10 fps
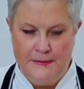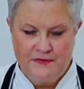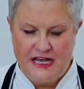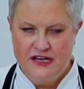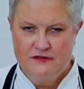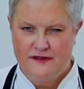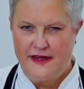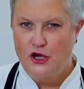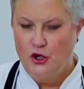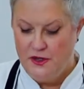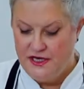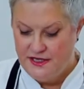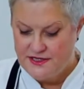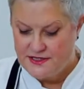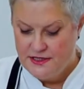getting rid of that
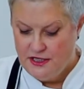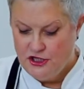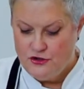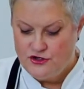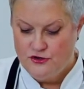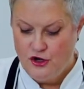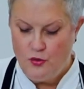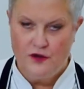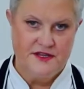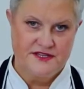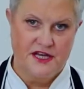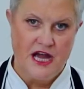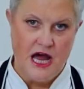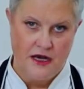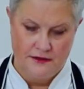gluiness. You do not want this to
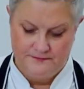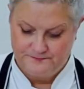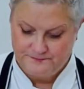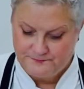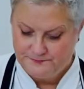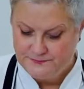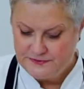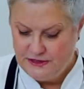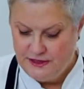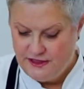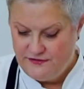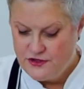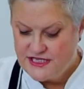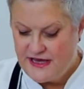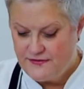colour. If you
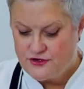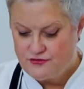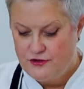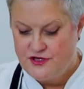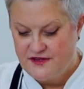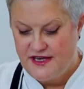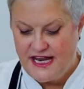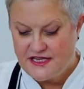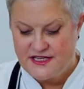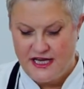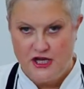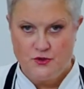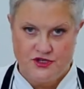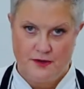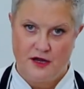take this roux to the next stage,
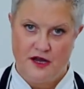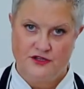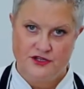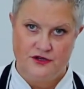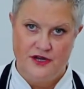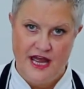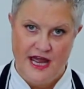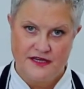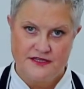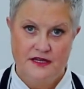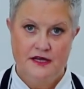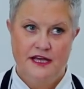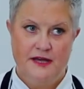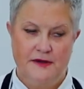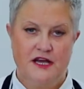which I'm going to do next,
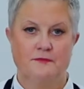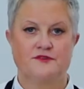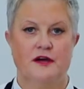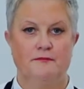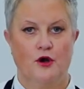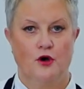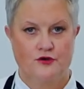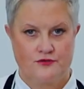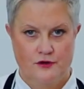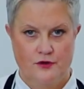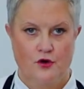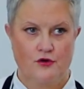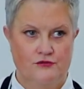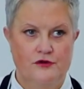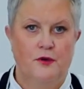it becomes a blonde roux or
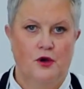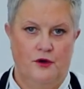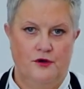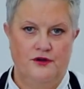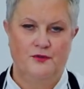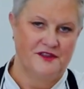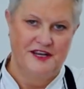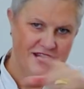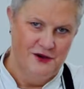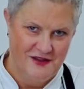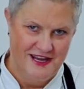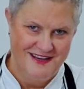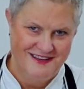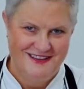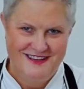roux blonde with an E on the
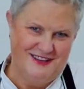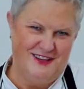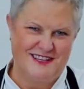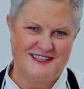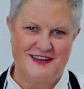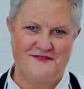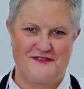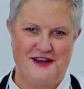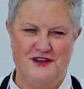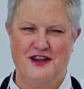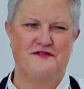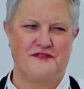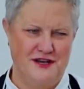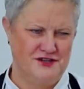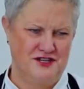end. So you can say French, you know
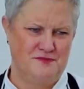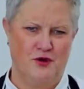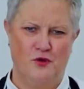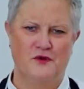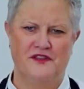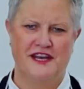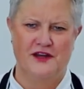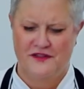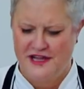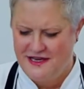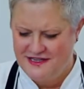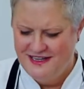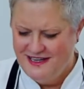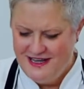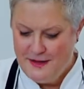French, just blonde with an E on the end.
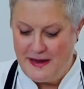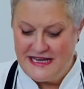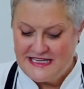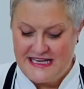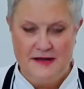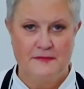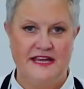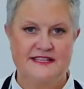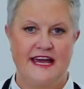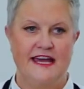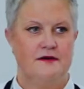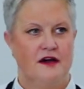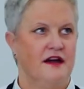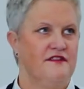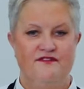Basically it means
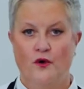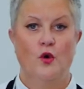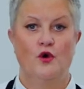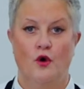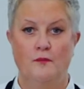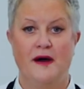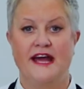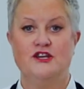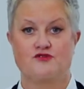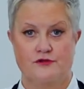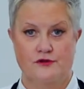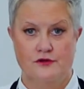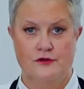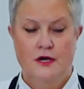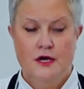a fawn or beige
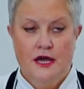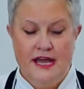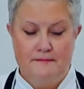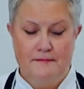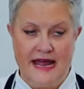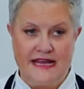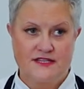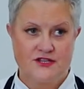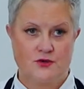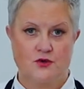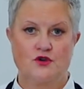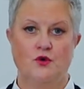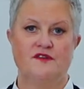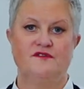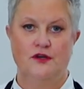roux. It makes a sauce
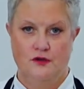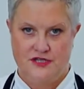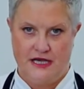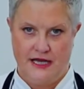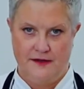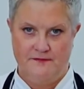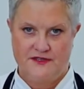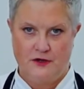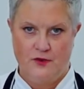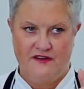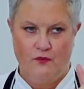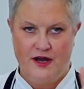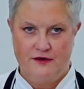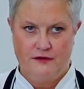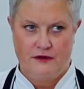called a veloute. So we have
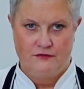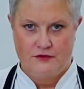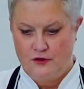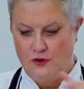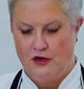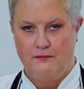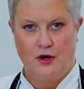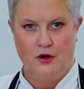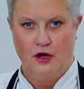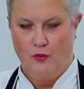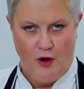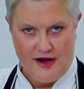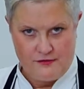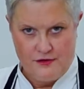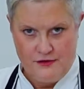one roux, a
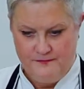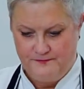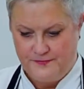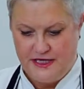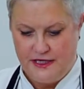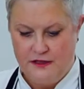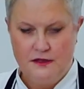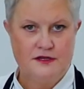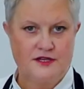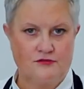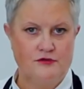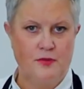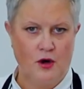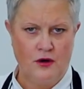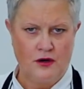white roux here, so roux
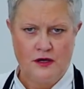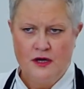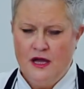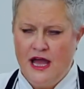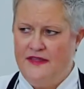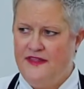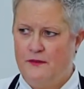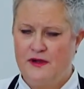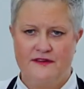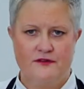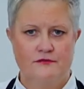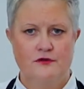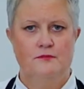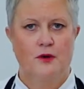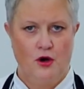blanc, and then we have a
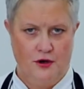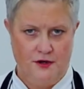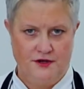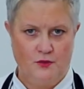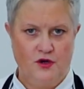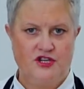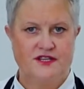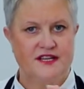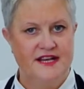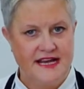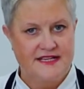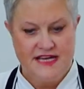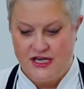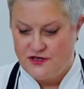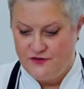roux blonde, which is the next
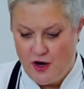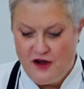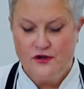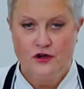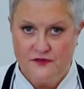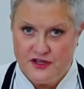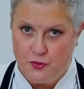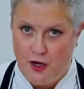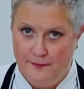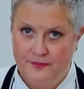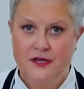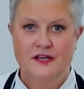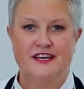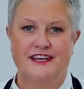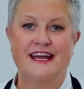stage. If you overcook this one,
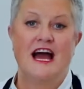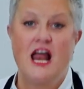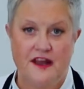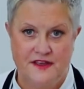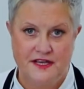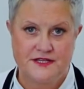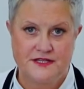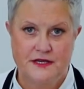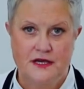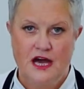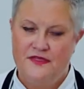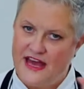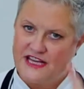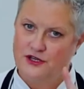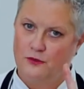you're going to colour this, and
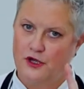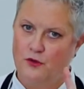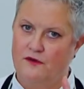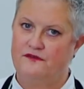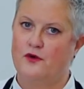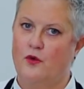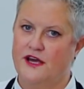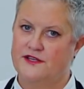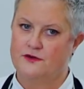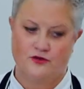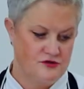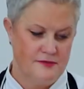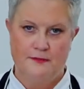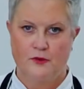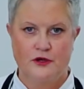that's not what you want for the white sauce.
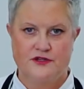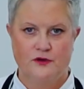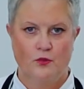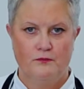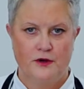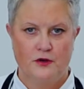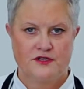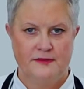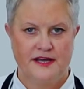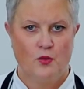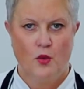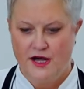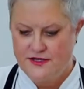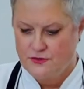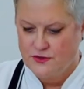Remember, we're using milk to make a
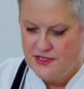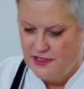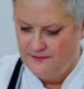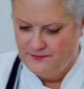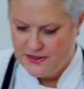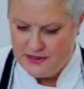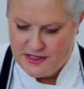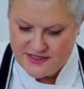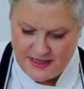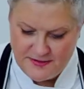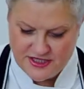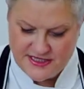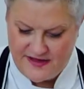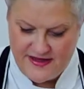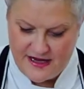white sauce here. So let me just
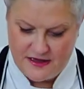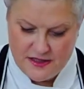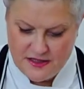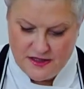let that